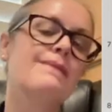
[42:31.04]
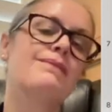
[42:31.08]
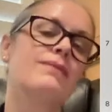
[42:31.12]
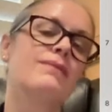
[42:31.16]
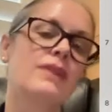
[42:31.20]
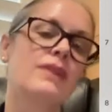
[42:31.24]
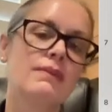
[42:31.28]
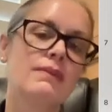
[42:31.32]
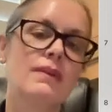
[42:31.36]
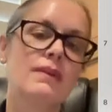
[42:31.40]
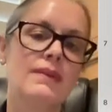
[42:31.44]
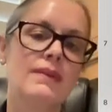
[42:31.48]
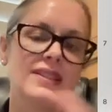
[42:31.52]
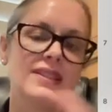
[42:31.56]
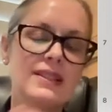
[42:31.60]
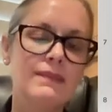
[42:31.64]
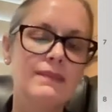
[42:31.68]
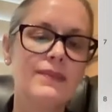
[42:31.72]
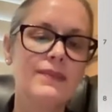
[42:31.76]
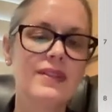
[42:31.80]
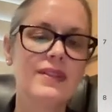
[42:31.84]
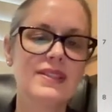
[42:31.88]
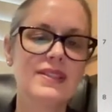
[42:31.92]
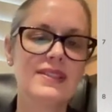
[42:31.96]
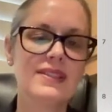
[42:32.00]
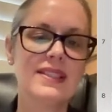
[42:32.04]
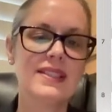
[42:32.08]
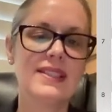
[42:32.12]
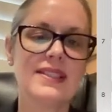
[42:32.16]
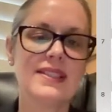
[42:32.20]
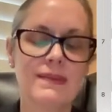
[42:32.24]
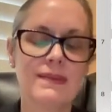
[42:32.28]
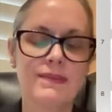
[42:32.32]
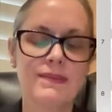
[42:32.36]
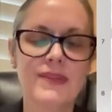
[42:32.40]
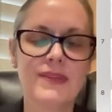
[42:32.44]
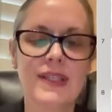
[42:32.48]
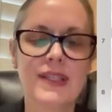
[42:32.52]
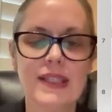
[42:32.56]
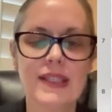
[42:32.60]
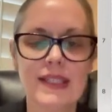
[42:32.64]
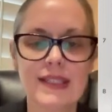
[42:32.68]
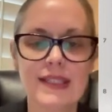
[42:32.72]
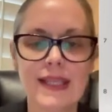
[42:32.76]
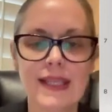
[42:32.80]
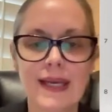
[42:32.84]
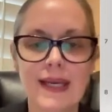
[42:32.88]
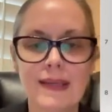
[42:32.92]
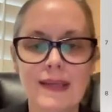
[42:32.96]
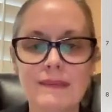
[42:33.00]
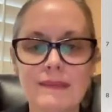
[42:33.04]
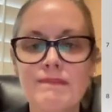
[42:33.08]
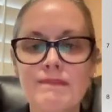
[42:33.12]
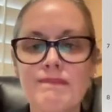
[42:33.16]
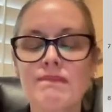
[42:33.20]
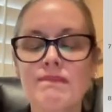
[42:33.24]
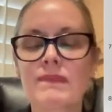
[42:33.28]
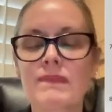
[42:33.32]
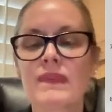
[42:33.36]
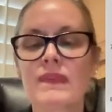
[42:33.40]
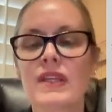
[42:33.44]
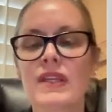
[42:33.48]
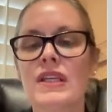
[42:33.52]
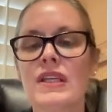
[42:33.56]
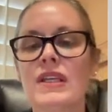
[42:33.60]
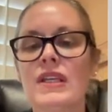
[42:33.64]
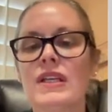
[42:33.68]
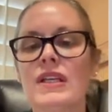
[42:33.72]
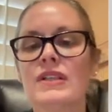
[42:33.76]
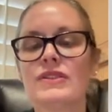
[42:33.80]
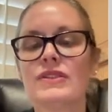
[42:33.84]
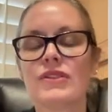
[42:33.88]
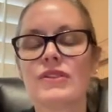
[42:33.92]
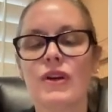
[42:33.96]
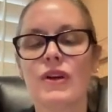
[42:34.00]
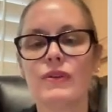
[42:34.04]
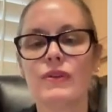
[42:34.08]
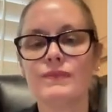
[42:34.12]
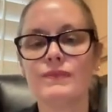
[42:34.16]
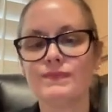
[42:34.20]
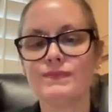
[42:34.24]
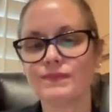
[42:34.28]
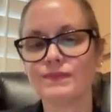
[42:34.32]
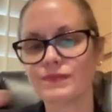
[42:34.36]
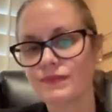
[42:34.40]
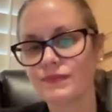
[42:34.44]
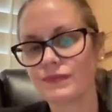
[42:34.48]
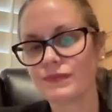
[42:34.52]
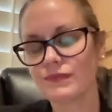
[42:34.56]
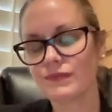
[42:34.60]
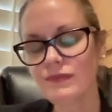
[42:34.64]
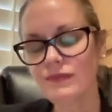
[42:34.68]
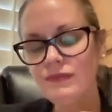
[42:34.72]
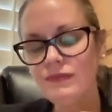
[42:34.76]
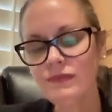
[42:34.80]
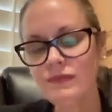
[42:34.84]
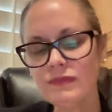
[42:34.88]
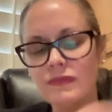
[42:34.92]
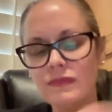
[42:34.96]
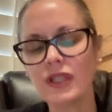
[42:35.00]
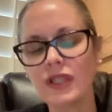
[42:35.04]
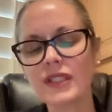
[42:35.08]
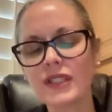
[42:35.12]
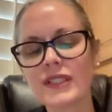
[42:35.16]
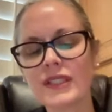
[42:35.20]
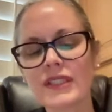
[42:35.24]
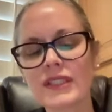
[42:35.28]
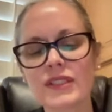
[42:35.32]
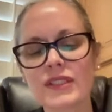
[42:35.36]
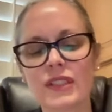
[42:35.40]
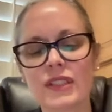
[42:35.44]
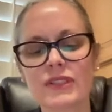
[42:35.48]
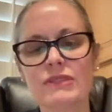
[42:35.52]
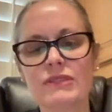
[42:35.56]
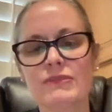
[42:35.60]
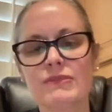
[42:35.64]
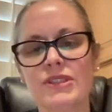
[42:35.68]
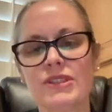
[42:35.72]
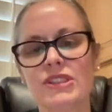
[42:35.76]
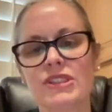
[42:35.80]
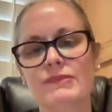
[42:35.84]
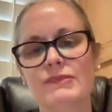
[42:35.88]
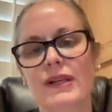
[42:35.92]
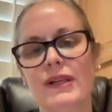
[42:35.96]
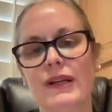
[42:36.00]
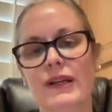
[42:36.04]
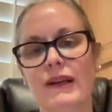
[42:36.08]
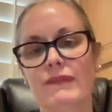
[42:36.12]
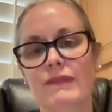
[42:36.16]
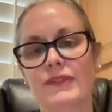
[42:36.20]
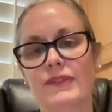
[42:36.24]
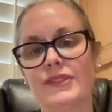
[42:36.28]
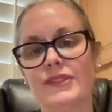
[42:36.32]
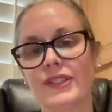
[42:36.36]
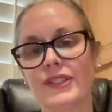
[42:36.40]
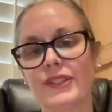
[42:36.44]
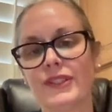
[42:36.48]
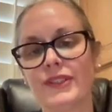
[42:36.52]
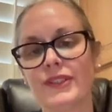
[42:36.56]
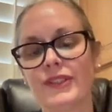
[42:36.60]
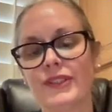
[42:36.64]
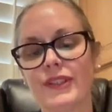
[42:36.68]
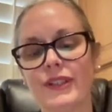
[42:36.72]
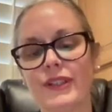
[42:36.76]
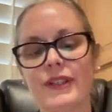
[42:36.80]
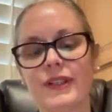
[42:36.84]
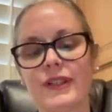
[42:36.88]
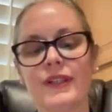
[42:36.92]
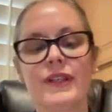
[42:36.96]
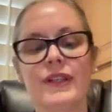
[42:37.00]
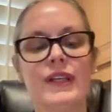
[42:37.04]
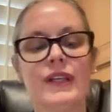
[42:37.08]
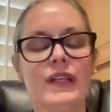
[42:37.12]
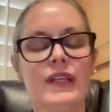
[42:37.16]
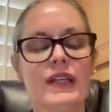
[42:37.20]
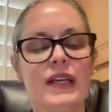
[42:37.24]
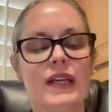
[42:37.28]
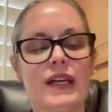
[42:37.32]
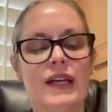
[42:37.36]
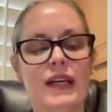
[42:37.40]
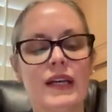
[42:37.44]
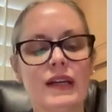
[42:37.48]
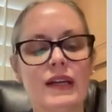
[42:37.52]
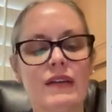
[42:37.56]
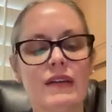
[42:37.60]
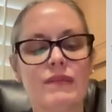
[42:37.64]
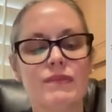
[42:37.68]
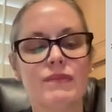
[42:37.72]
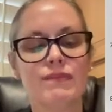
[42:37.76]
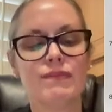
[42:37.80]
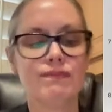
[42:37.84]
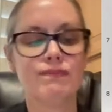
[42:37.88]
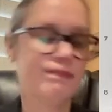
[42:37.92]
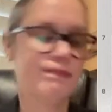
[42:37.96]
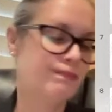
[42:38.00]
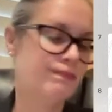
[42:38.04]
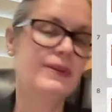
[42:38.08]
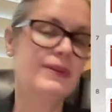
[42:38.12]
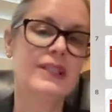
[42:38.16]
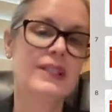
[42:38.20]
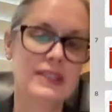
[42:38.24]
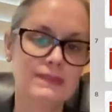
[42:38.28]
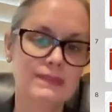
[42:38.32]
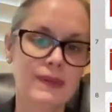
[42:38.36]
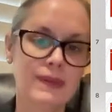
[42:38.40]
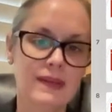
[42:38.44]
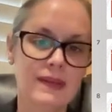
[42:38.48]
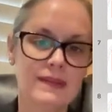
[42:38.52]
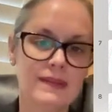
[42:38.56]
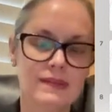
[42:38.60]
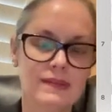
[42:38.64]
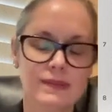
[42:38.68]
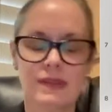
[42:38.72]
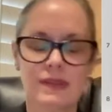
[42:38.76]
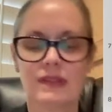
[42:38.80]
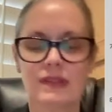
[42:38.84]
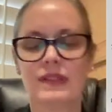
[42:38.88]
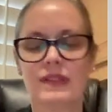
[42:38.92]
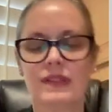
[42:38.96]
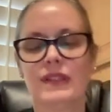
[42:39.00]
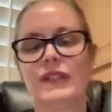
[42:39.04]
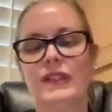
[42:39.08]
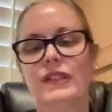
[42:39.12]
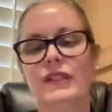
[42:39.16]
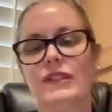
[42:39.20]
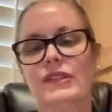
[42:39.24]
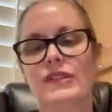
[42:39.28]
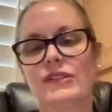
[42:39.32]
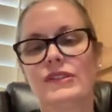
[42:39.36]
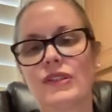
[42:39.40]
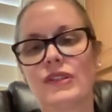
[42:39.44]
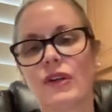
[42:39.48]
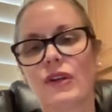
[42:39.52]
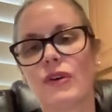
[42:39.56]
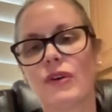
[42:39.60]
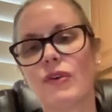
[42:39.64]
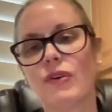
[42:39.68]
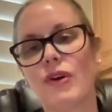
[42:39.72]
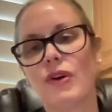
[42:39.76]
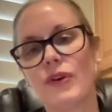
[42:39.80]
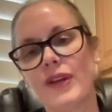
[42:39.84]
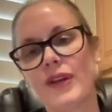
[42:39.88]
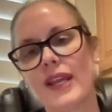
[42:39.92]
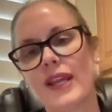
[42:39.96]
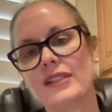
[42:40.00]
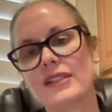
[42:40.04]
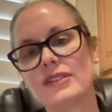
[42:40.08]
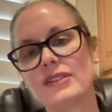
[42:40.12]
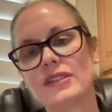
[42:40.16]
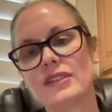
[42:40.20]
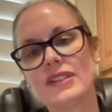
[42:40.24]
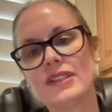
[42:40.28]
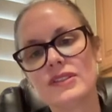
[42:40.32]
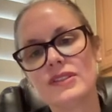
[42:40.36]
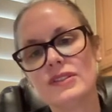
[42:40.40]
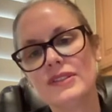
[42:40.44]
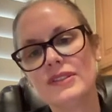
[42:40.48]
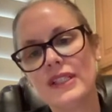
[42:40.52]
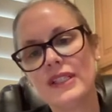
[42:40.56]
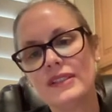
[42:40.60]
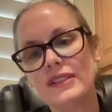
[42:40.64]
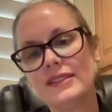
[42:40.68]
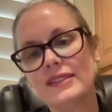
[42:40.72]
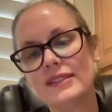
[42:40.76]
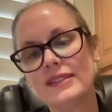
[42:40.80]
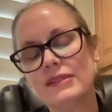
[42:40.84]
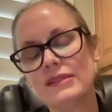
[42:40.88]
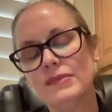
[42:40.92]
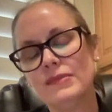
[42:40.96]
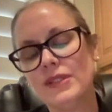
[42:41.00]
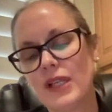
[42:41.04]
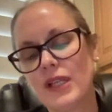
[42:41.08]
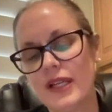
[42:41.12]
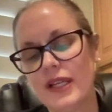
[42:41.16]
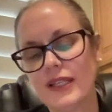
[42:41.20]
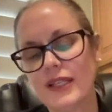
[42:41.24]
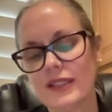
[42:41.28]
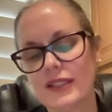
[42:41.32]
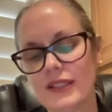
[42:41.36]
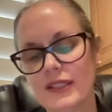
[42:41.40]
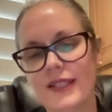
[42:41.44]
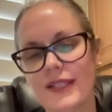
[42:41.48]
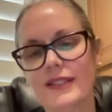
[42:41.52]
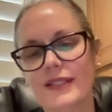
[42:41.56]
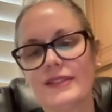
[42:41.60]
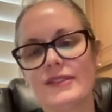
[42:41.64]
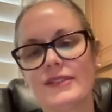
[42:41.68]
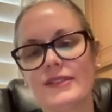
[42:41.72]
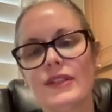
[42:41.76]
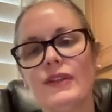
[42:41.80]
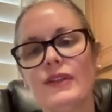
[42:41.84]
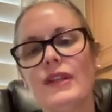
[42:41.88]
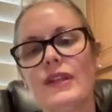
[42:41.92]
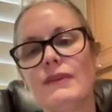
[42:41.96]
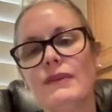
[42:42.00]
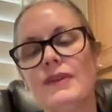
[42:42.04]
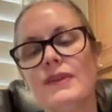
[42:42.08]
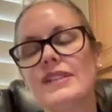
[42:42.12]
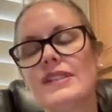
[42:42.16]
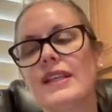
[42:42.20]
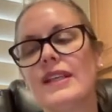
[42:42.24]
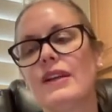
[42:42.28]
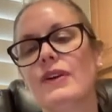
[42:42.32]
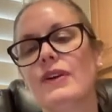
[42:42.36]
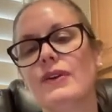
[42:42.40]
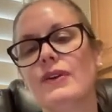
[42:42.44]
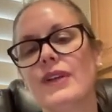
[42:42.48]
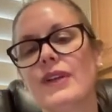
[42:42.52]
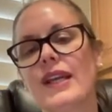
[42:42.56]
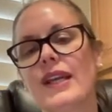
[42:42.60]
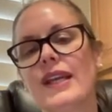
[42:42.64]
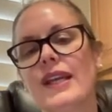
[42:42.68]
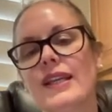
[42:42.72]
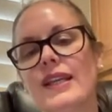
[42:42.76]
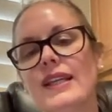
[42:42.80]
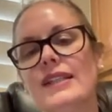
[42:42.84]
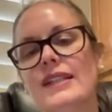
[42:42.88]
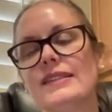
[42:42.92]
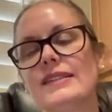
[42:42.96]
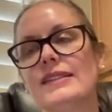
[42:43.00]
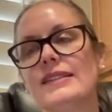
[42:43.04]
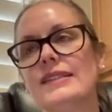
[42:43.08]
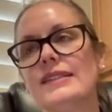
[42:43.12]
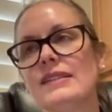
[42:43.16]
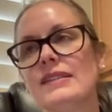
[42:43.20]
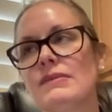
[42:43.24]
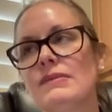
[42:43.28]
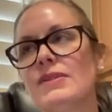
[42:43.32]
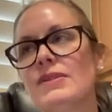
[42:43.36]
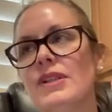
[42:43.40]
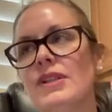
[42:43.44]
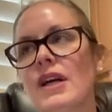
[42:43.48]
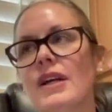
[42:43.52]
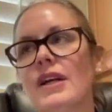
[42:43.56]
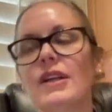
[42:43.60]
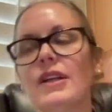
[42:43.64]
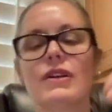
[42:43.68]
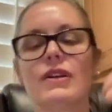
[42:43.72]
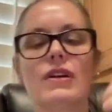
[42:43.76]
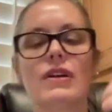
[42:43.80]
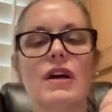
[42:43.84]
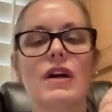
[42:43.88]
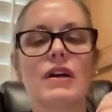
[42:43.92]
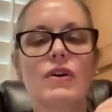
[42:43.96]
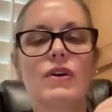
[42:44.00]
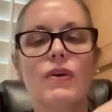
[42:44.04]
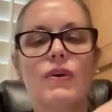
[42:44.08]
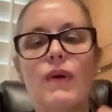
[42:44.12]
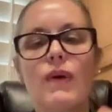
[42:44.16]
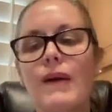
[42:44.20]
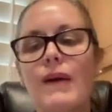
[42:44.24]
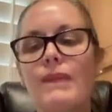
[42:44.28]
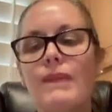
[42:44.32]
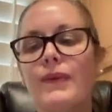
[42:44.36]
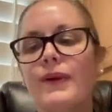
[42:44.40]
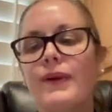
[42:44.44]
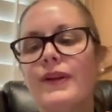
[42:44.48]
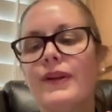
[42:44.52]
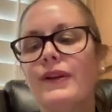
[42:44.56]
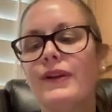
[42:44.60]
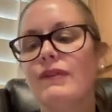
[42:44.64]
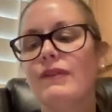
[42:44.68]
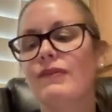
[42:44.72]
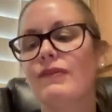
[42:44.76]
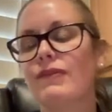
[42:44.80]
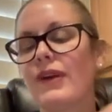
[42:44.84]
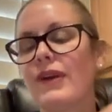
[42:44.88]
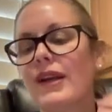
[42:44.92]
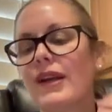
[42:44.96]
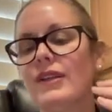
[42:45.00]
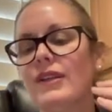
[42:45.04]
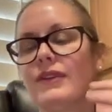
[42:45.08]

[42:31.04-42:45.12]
You might see something like that. So not going to talk too much about adversarial here, but it's possible. So, okay, so let's go down the symbiotic line. So then we say, okay, it's a symbiotic cooperative, right?